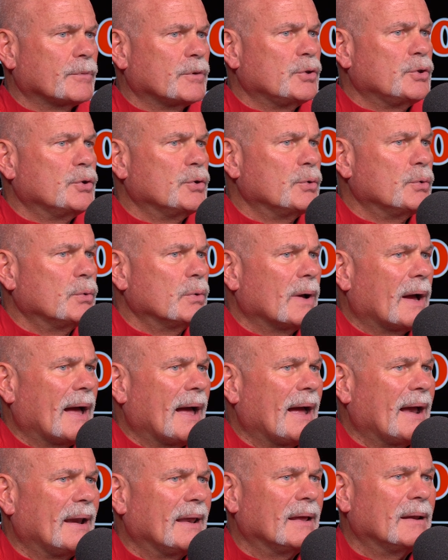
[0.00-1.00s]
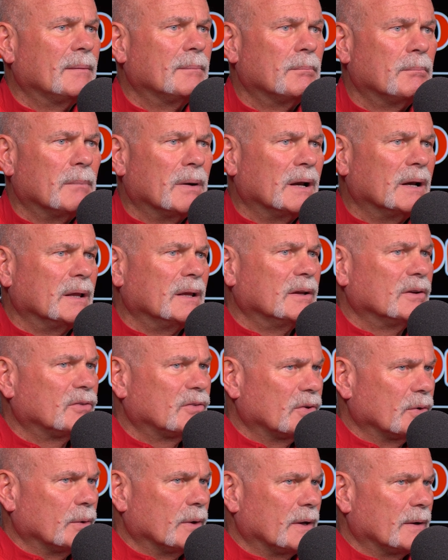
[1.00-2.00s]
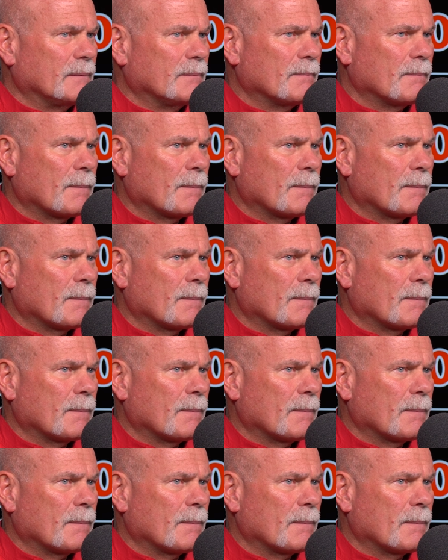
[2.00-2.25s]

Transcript: You added money to it.